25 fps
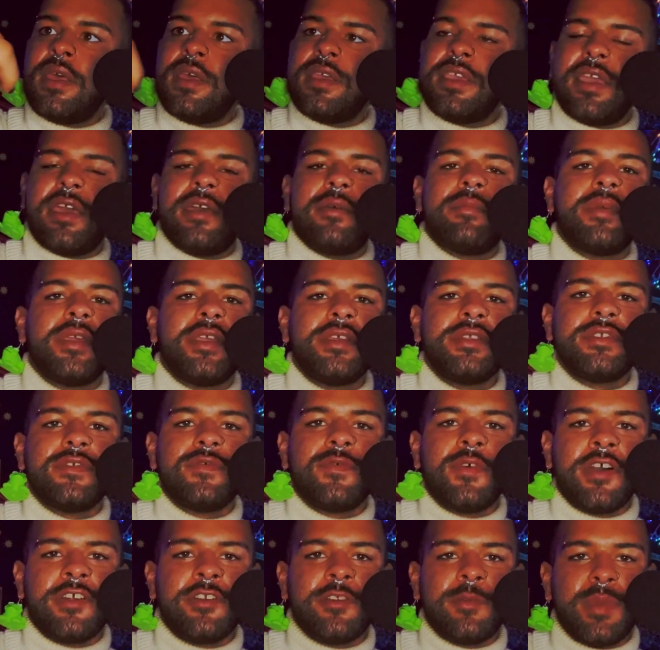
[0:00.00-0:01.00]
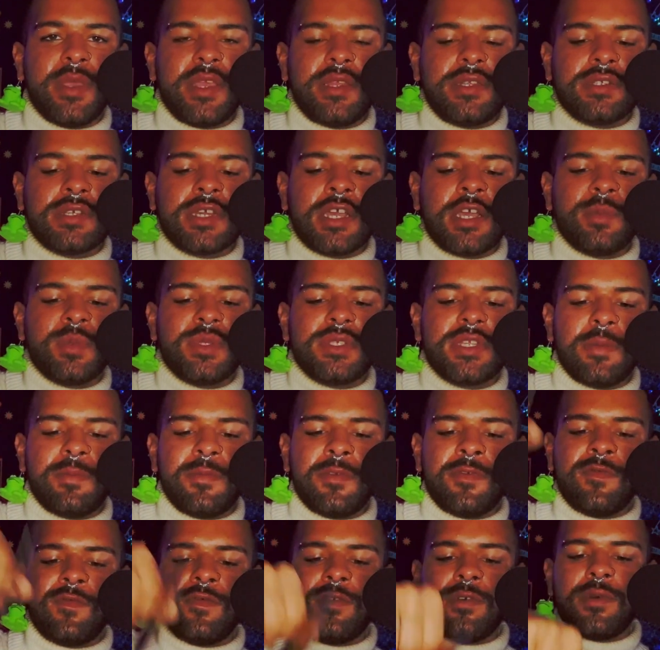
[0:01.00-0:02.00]
Yeah, page of water, page of cups
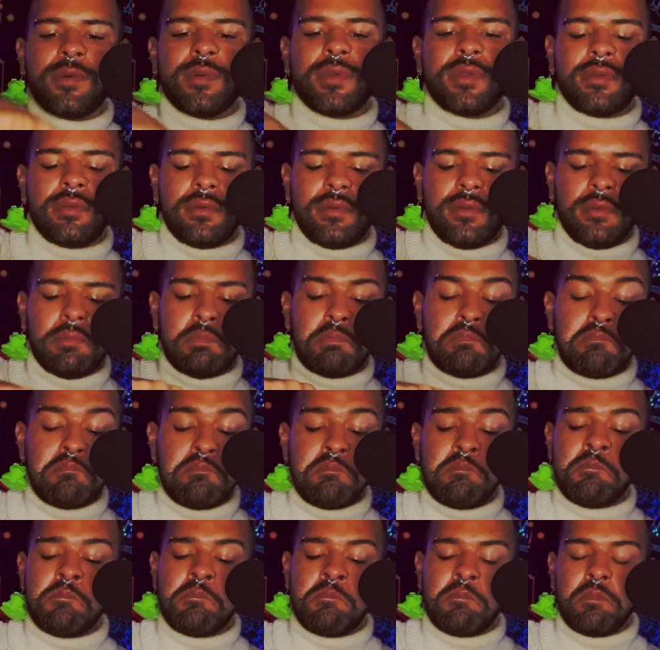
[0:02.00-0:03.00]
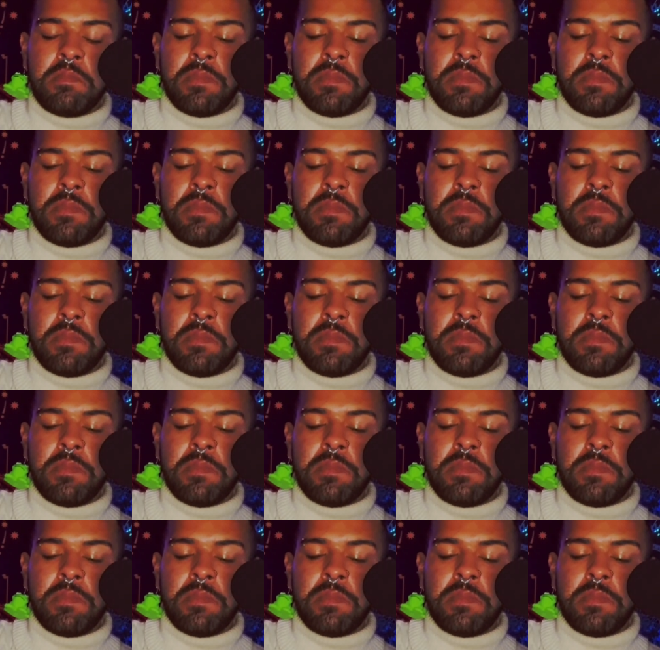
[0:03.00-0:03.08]
stepping forward. Hmm.